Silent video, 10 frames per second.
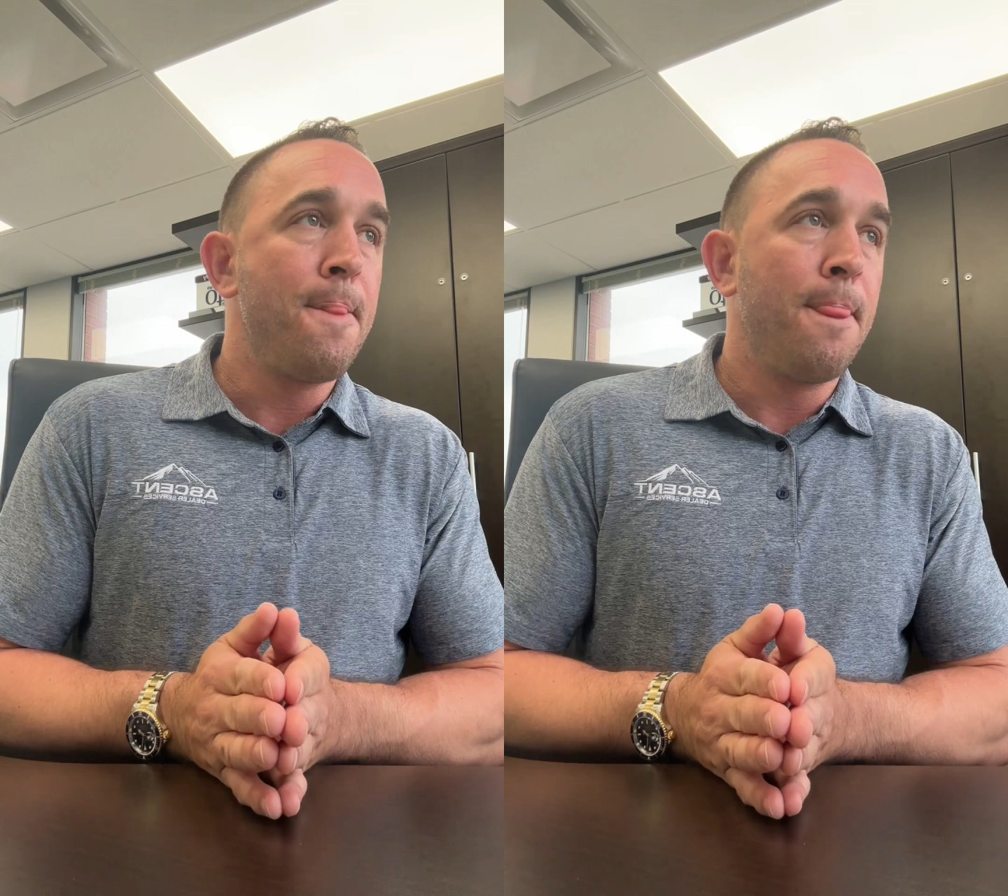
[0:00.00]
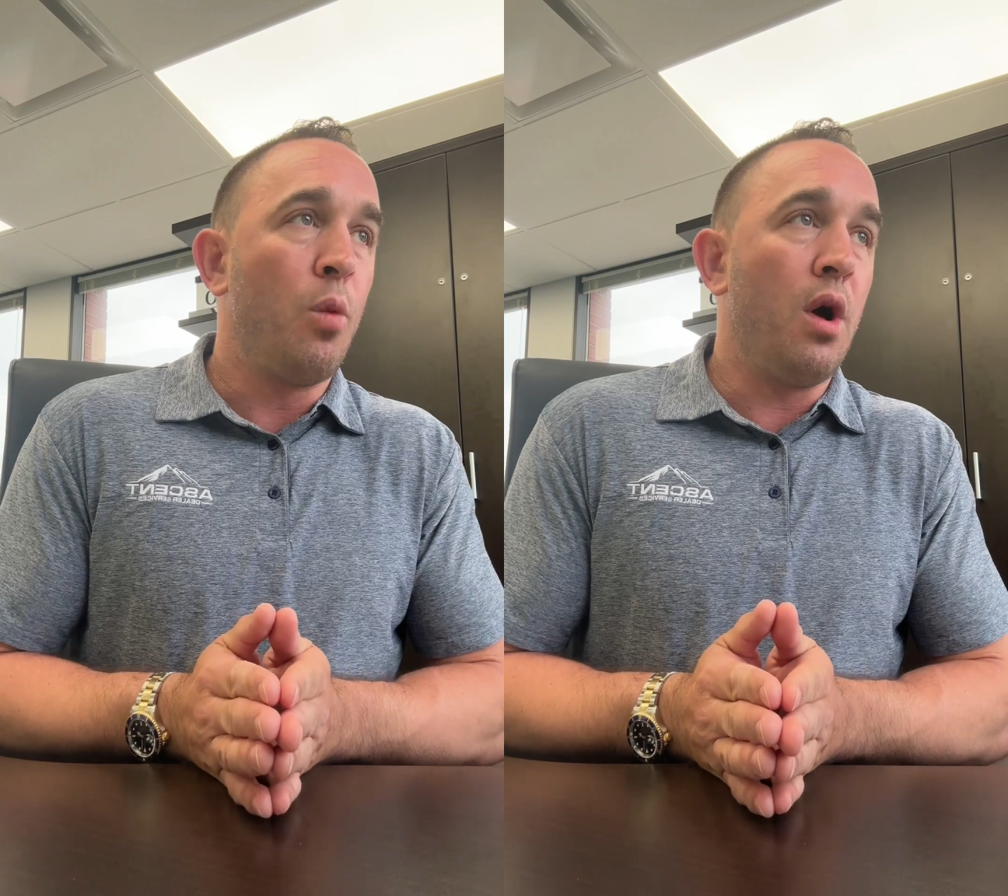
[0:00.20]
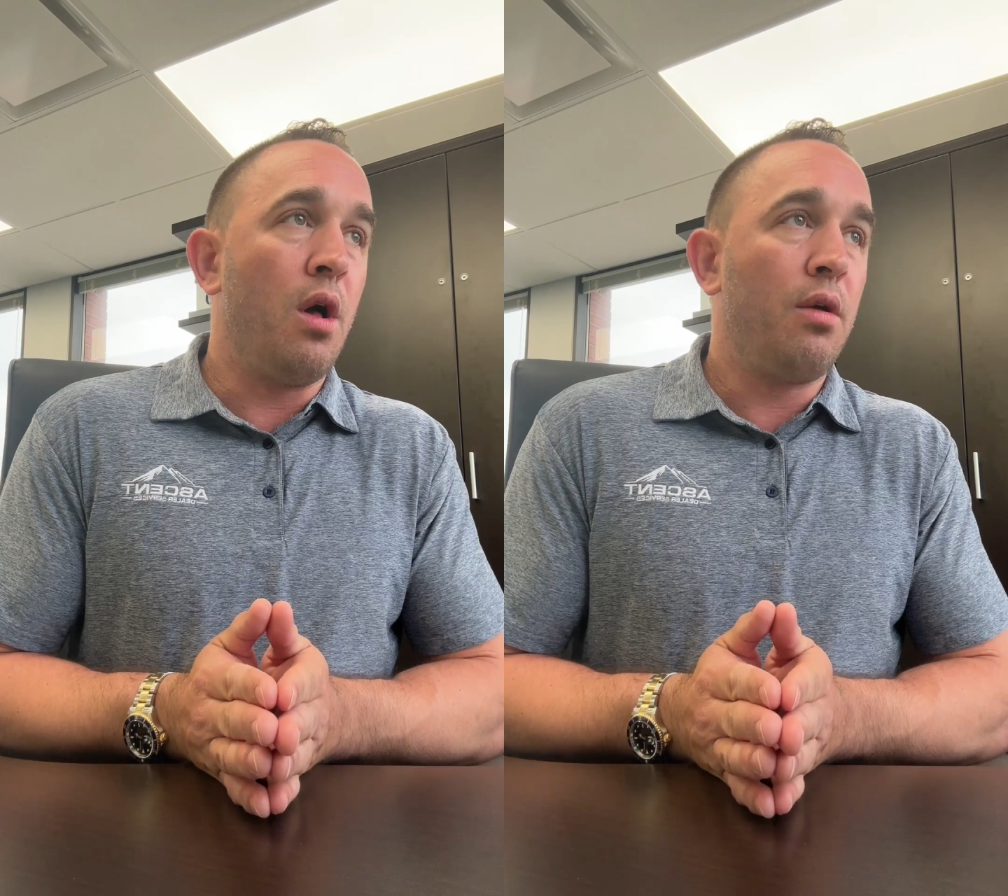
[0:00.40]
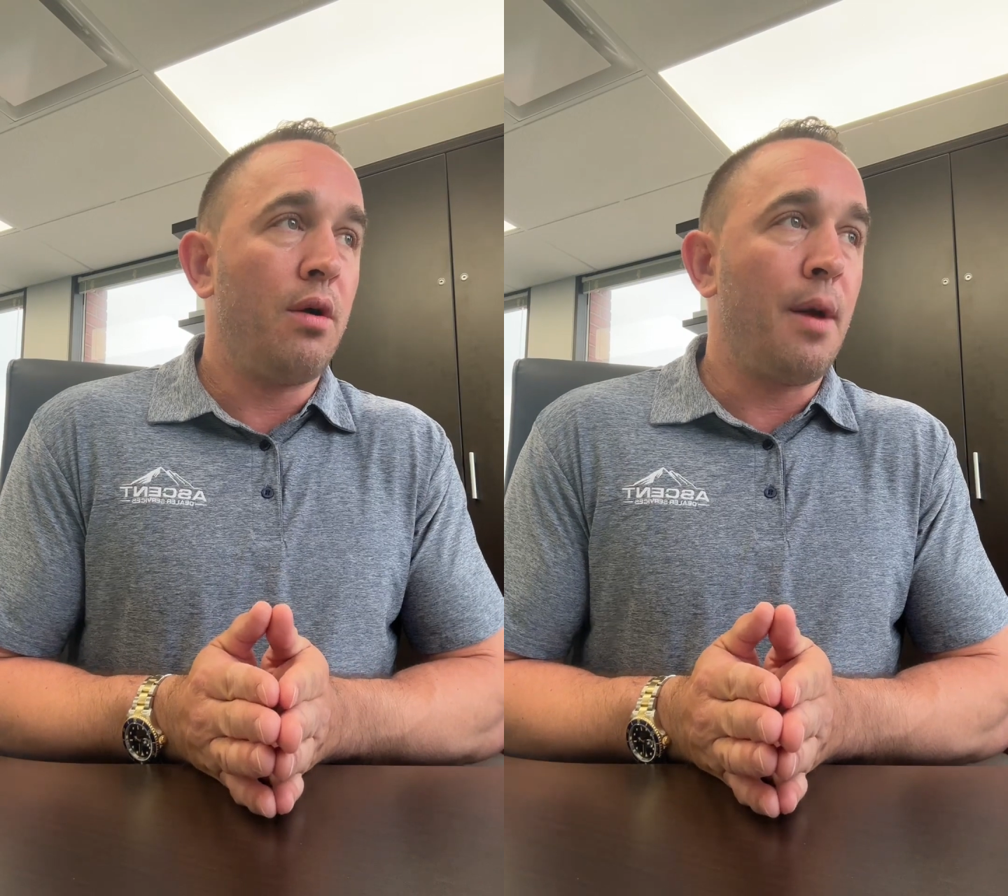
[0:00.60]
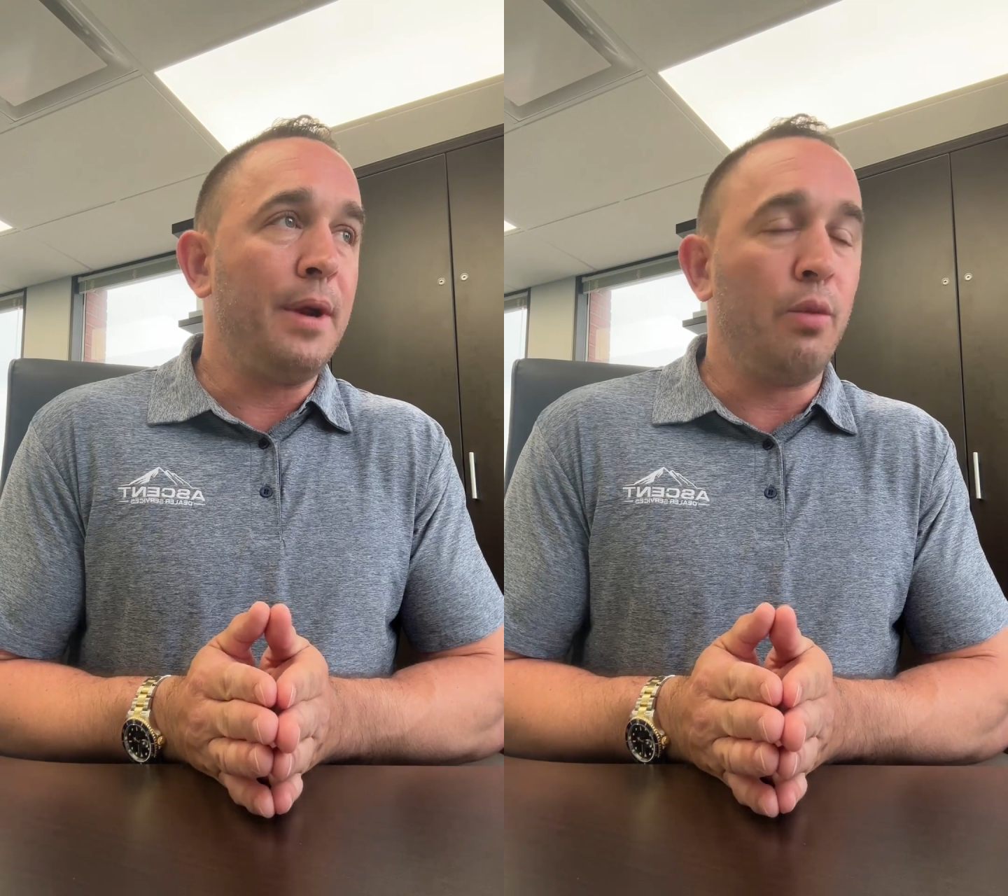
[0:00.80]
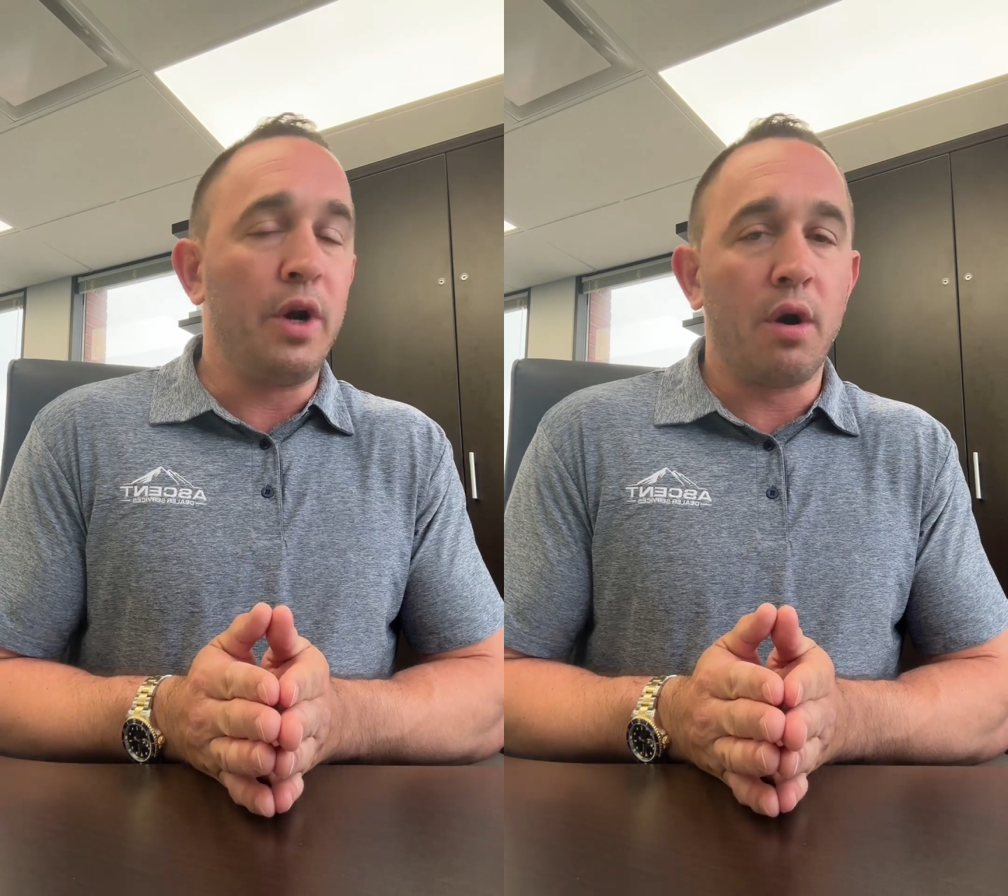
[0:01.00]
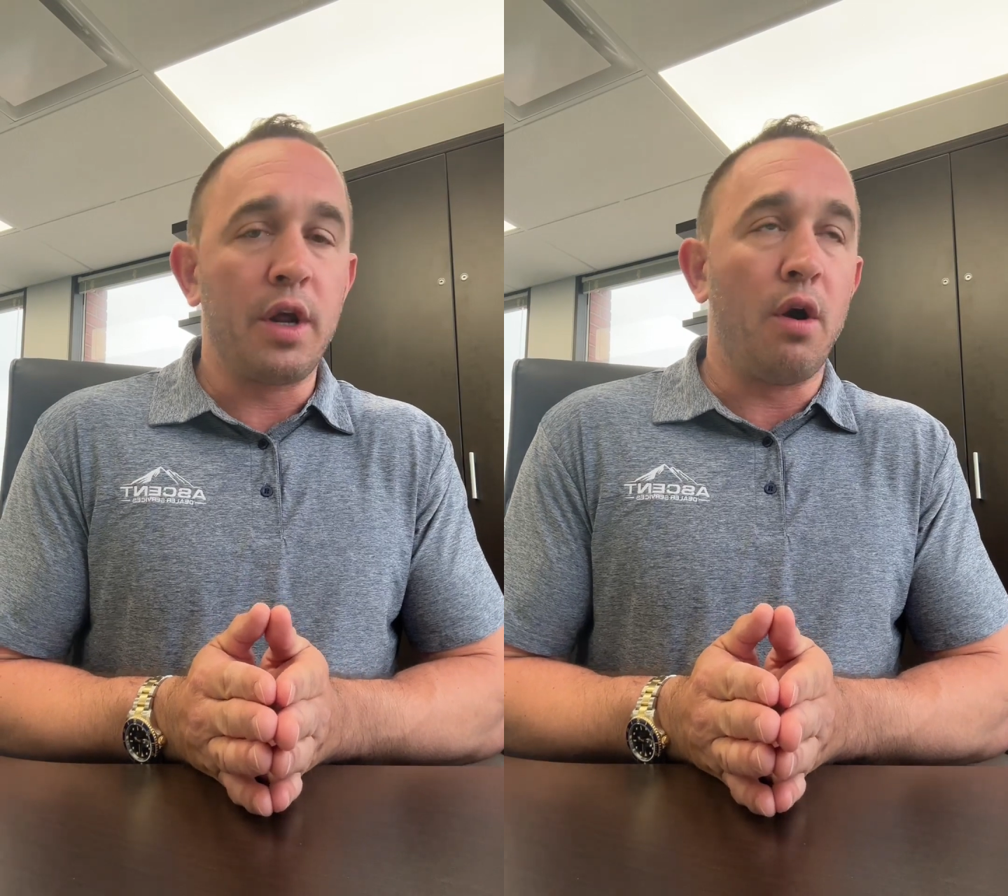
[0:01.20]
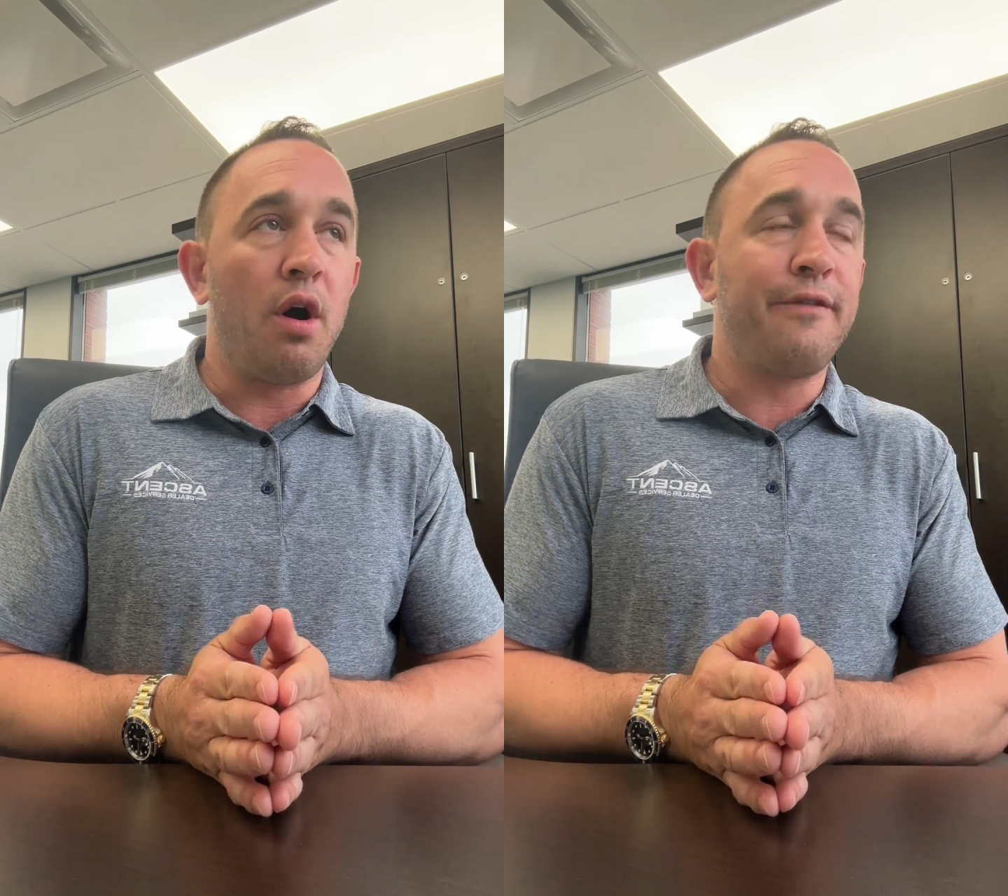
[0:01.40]
well, I mean, we
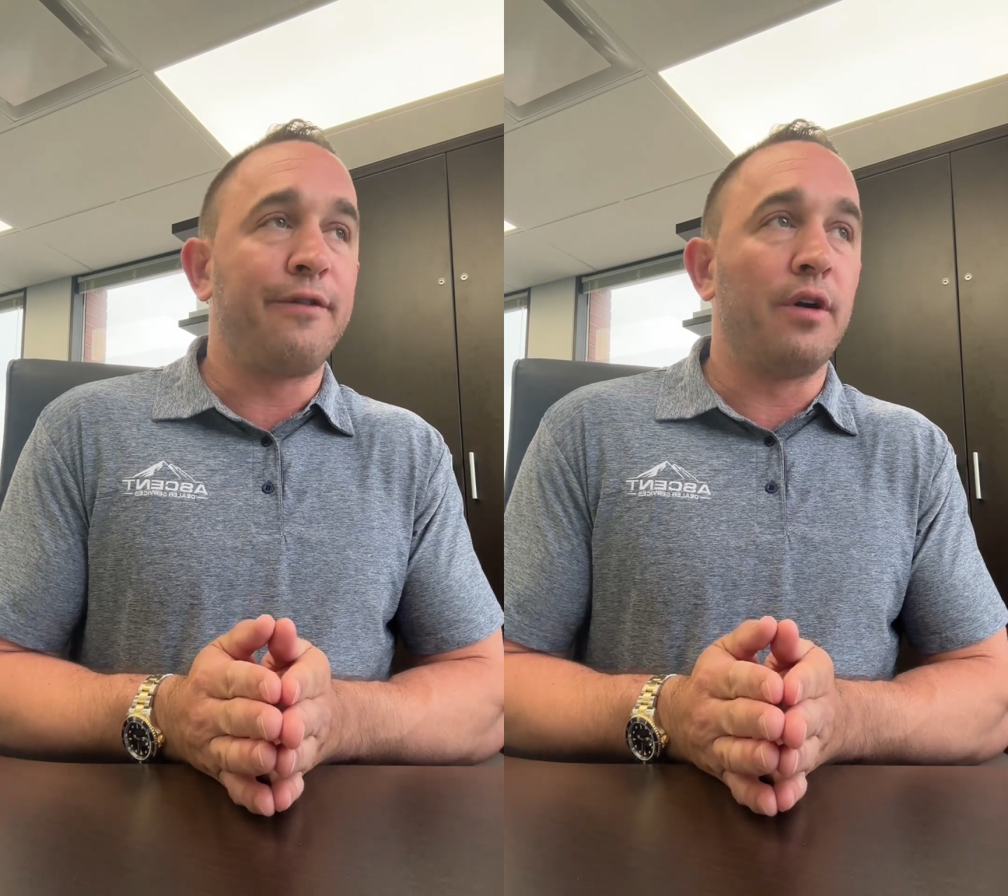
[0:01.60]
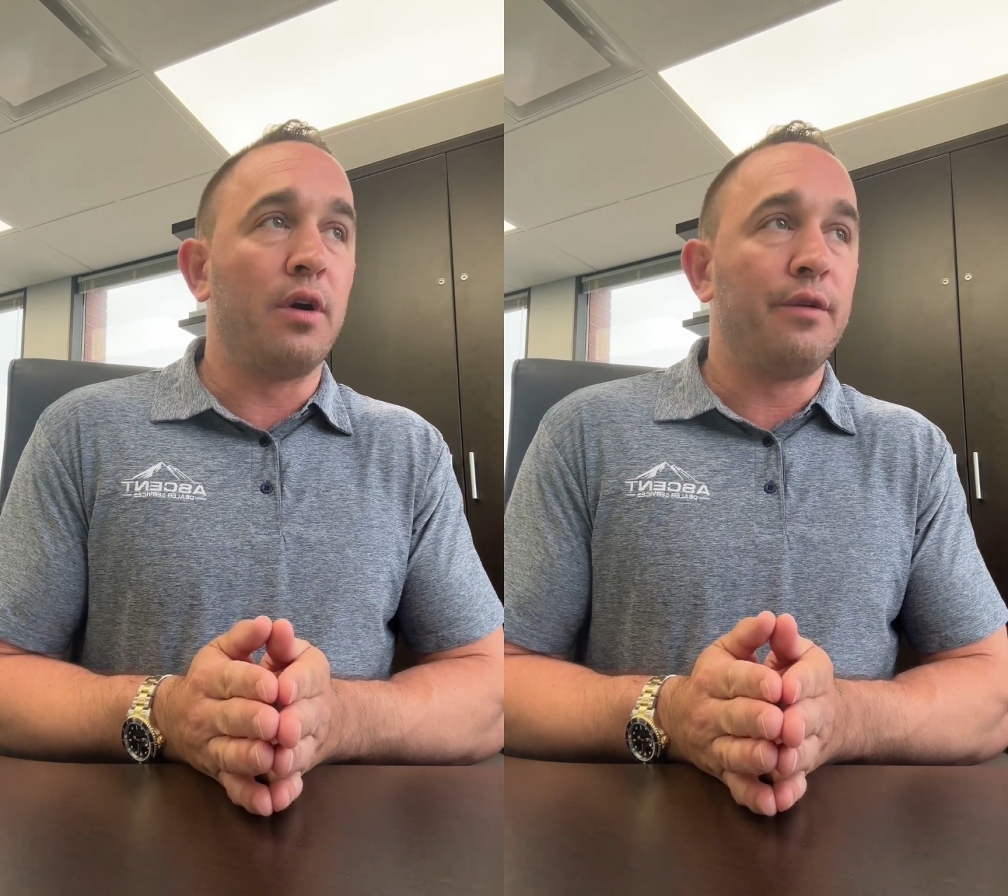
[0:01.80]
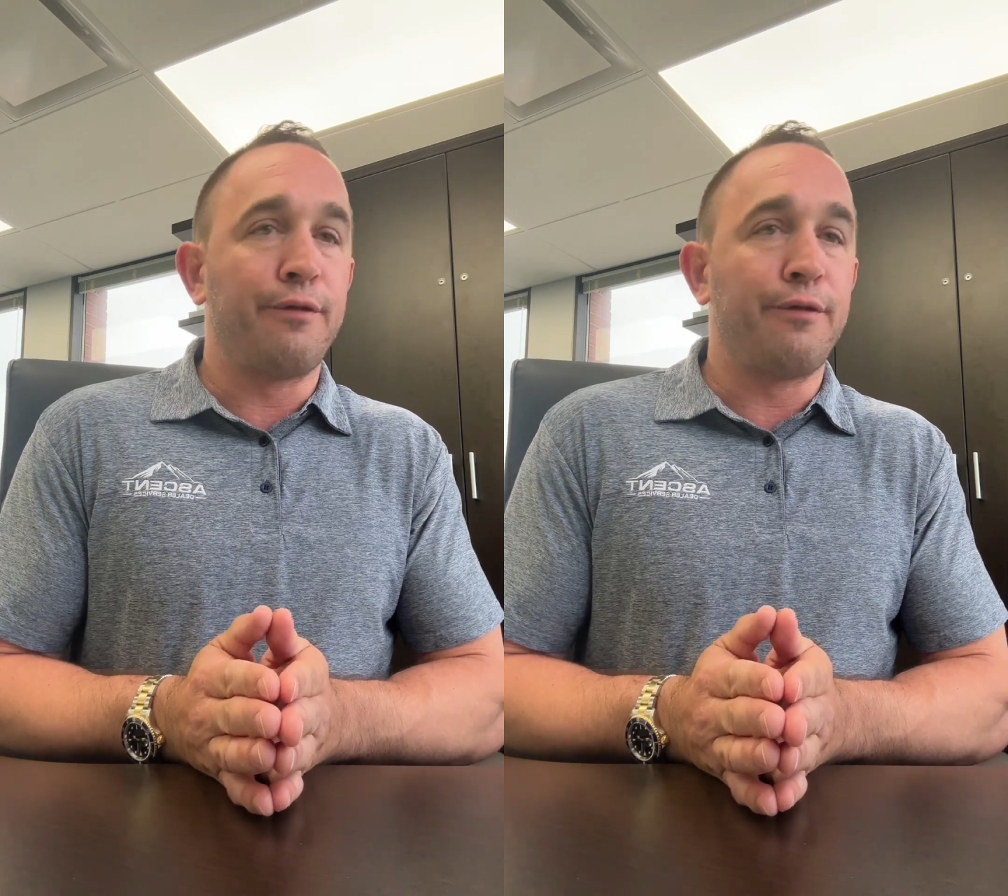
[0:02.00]
already offer